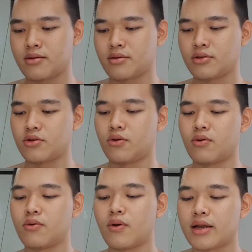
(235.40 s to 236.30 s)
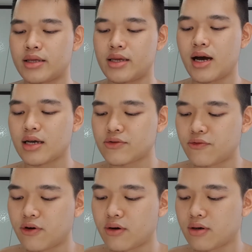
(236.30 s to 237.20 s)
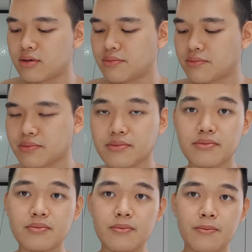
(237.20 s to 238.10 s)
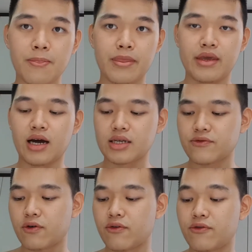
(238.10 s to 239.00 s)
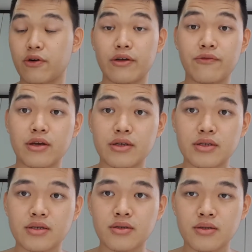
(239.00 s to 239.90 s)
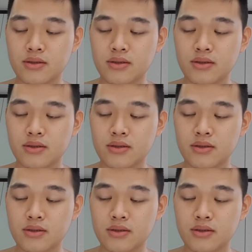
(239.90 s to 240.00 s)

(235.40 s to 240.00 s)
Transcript: So what he asked for, he asked for forgiveness